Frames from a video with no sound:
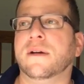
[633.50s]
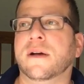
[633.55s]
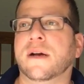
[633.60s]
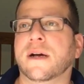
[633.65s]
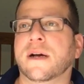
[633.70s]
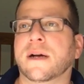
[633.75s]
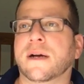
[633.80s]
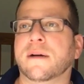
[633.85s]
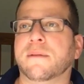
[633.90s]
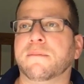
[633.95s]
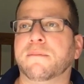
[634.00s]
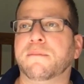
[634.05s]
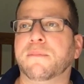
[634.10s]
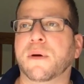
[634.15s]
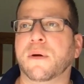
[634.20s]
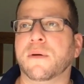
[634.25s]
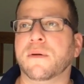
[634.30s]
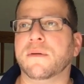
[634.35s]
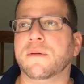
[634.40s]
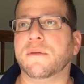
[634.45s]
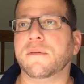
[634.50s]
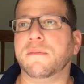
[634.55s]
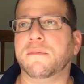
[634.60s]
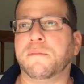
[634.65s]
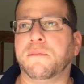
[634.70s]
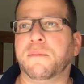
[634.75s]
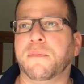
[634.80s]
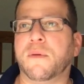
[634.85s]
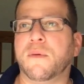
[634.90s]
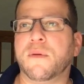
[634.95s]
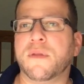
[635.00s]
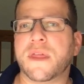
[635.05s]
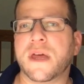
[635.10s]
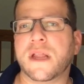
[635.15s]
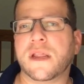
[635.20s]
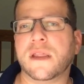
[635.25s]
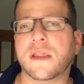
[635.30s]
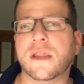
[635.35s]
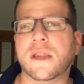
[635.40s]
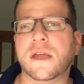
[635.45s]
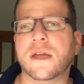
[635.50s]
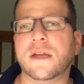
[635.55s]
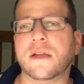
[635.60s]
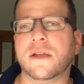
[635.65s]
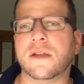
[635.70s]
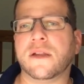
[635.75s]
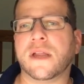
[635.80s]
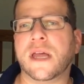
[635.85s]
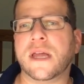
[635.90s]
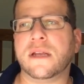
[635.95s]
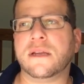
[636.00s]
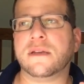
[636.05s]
but with that little